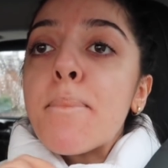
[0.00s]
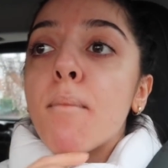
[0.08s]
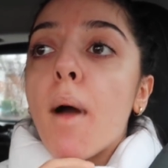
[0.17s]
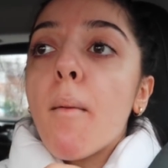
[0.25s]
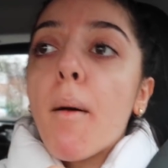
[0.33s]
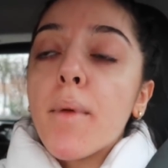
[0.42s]

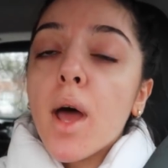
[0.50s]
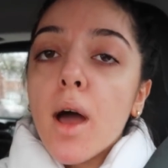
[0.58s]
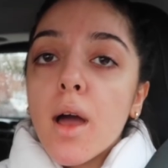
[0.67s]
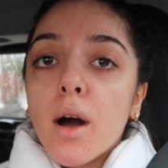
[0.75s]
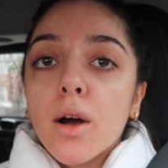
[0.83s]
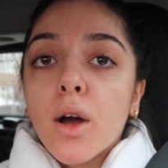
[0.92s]
My mum and
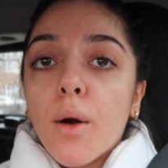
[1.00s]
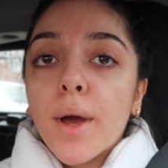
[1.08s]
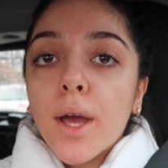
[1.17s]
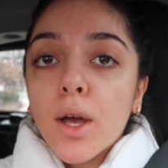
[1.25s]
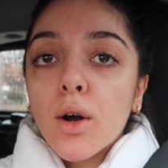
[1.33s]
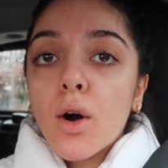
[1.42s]
I are
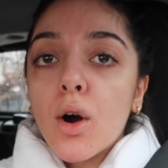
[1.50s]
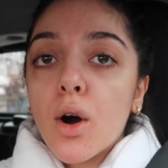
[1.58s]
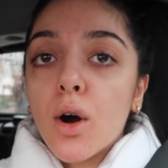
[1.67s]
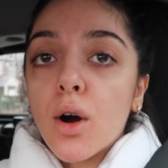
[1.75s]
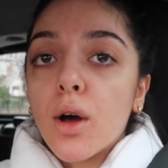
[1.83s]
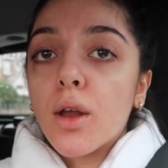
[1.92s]
going
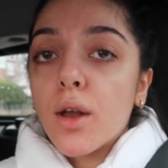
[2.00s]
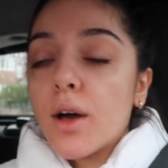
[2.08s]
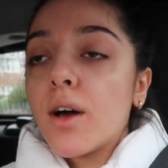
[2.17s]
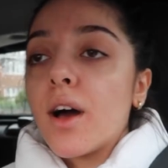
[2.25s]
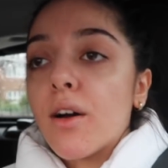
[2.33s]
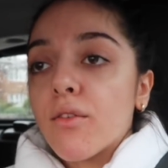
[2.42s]

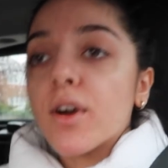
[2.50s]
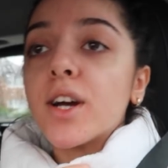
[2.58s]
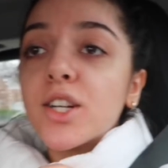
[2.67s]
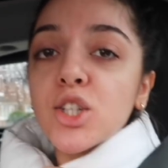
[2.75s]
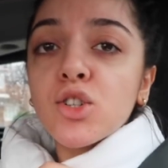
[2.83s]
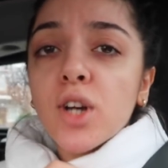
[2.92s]
on a
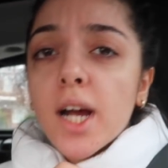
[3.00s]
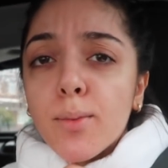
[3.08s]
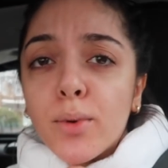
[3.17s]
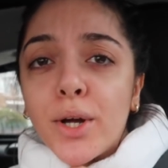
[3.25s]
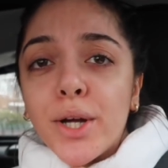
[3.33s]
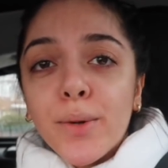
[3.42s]
road trip.